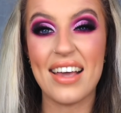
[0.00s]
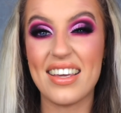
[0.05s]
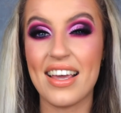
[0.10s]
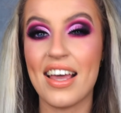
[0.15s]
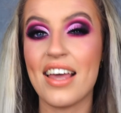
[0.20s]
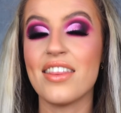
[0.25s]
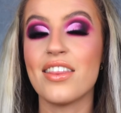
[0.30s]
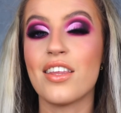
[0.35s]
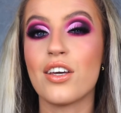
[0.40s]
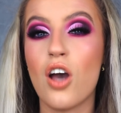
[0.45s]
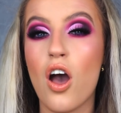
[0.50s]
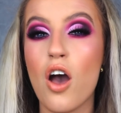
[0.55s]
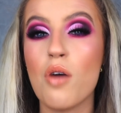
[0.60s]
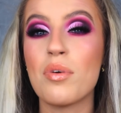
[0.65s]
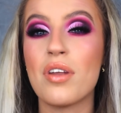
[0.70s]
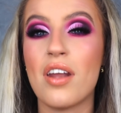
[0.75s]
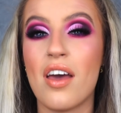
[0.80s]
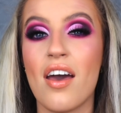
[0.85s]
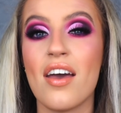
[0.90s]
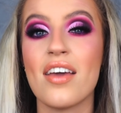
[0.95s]
Again, the
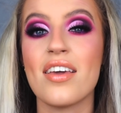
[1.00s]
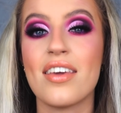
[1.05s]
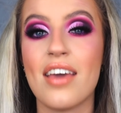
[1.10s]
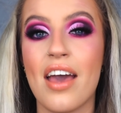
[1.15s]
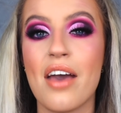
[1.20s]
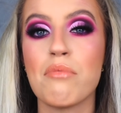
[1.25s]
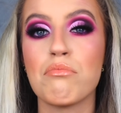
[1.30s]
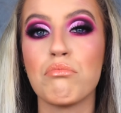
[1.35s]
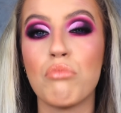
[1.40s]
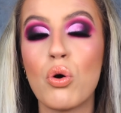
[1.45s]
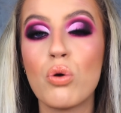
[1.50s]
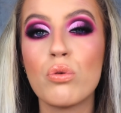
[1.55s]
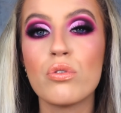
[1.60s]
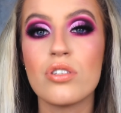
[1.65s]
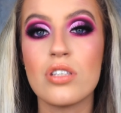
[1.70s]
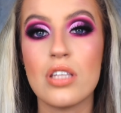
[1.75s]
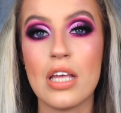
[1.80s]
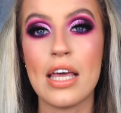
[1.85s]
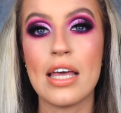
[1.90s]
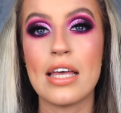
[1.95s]
comment I get
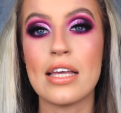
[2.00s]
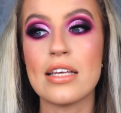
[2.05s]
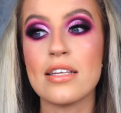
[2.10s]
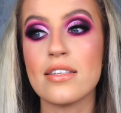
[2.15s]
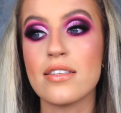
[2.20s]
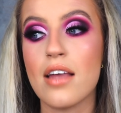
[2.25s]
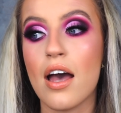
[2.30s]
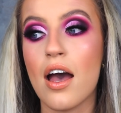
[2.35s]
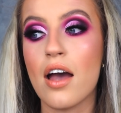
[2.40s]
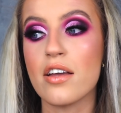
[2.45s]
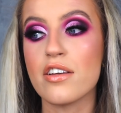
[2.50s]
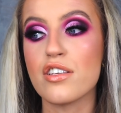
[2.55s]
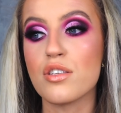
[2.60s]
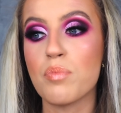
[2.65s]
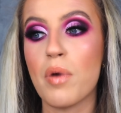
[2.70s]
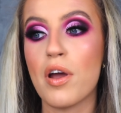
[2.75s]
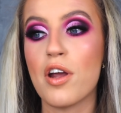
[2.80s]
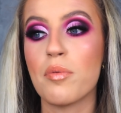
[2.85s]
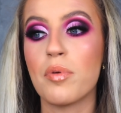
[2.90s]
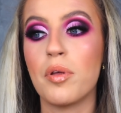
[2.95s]
most is that I
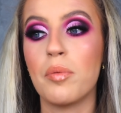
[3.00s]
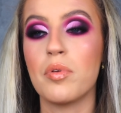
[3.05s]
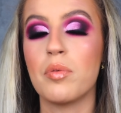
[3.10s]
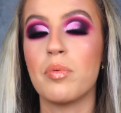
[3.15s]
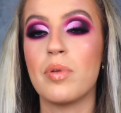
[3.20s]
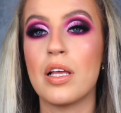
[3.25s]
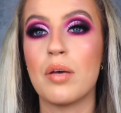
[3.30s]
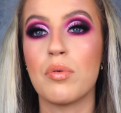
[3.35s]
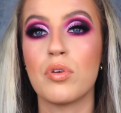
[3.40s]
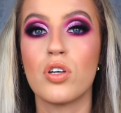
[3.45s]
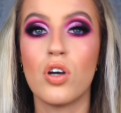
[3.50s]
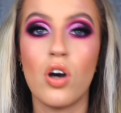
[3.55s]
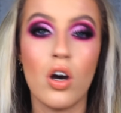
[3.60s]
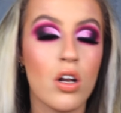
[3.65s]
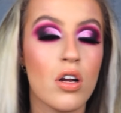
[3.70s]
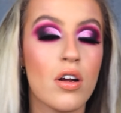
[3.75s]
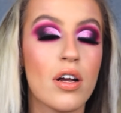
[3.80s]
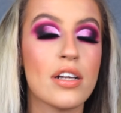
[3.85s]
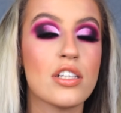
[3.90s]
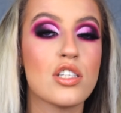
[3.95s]
inspire people to play with
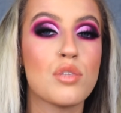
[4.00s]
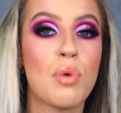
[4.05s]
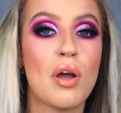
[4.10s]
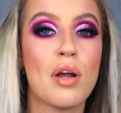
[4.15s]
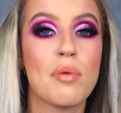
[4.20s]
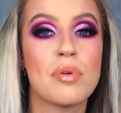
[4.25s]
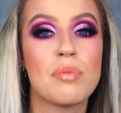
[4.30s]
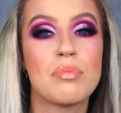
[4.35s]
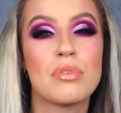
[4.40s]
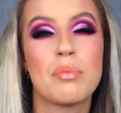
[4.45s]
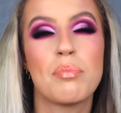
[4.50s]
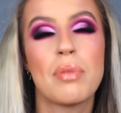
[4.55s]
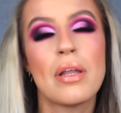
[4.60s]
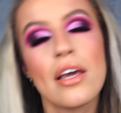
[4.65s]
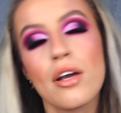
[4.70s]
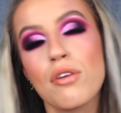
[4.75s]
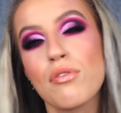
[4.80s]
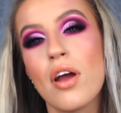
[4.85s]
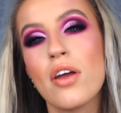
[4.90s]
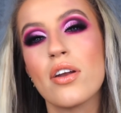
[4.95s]
color, I inspire people to
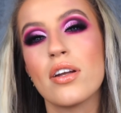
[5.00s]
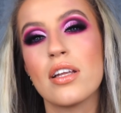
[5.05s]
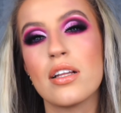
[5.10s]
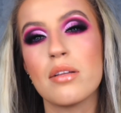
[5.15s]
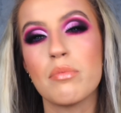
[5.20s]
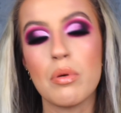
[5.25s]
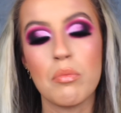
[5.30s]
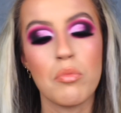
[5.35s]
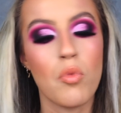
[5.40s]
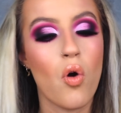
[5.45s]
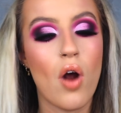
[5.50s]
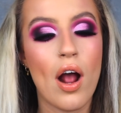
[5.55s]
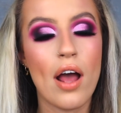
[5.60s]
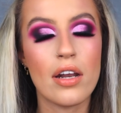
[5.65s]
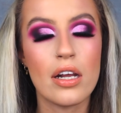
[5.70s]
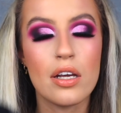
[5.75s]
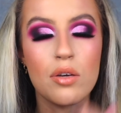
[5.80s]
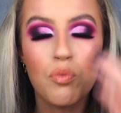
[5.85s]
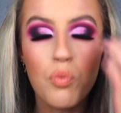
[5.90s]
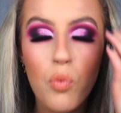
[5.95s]
play around a little bit more,
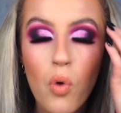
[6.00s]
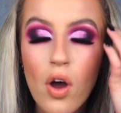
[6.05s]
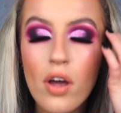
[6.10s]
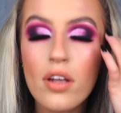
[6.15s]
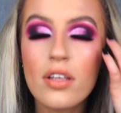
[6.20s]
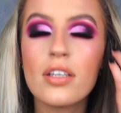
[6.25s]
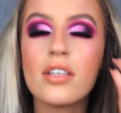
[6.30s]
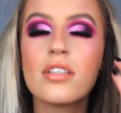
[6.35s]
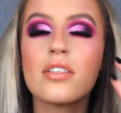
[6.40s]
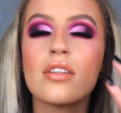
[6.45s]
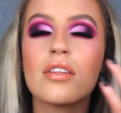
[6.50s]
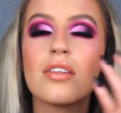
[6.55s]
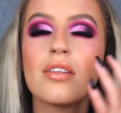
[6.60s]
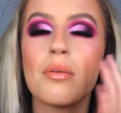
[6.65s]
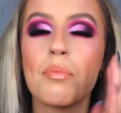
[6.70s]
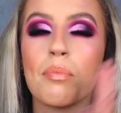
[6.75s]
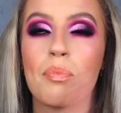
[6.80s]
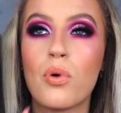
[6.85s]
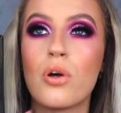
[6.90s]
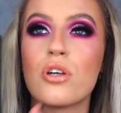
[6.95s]
and I wanted
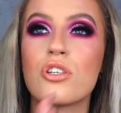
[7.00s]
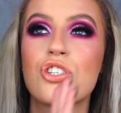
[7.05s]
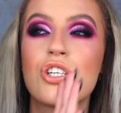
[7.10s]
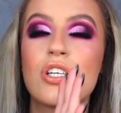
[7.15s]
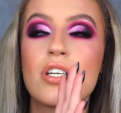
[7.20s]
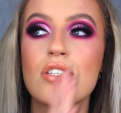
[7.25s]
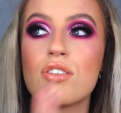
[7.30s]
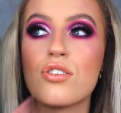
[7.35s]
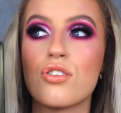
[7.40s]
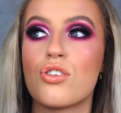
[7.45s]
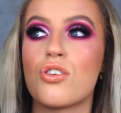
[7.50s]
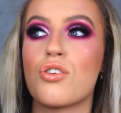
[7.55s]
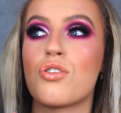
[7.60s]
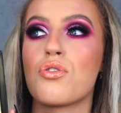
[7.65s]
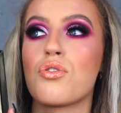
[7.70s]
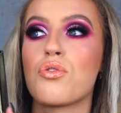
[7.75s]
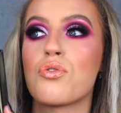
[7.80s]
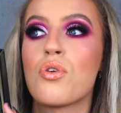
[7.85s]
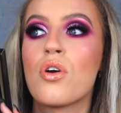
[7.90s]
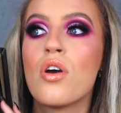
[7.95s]
the brushes
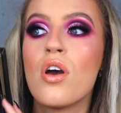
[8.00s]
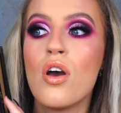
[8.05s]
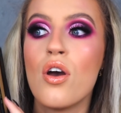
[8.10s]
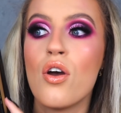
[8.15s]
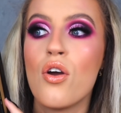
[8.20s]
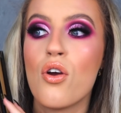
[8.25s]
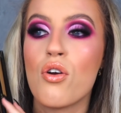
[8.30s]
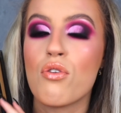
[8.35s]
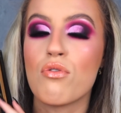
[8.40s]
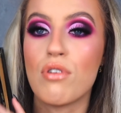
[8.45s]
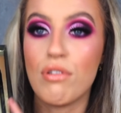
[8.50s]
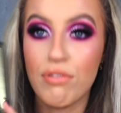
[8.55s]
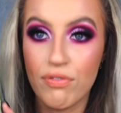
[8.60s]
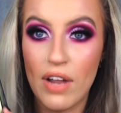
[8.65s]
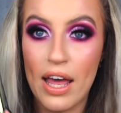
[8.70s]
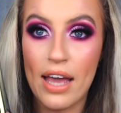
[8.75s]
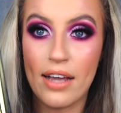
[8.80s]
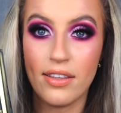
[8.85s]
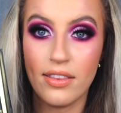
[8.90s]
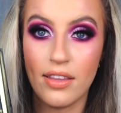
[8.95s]
to
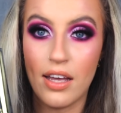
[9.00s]
reflect